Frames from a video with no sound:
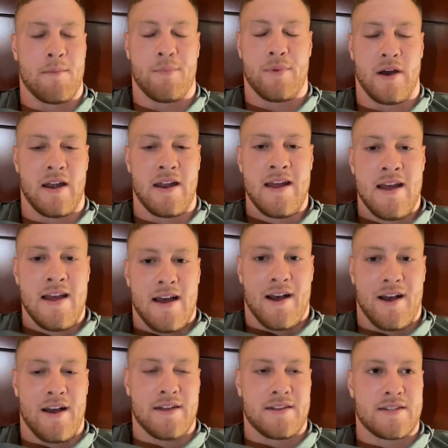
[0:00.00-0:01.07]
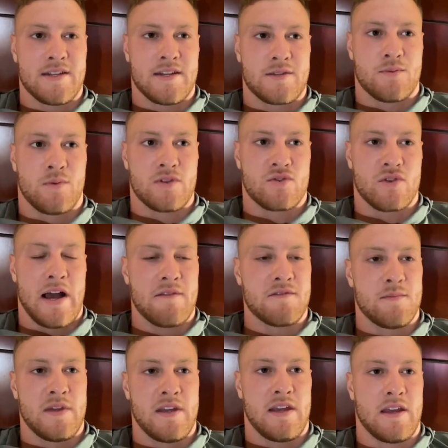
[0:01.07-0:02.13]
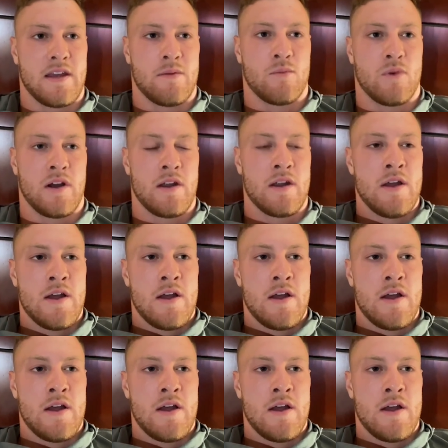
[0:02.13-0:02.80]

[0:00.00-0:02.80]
But it's what drives me and what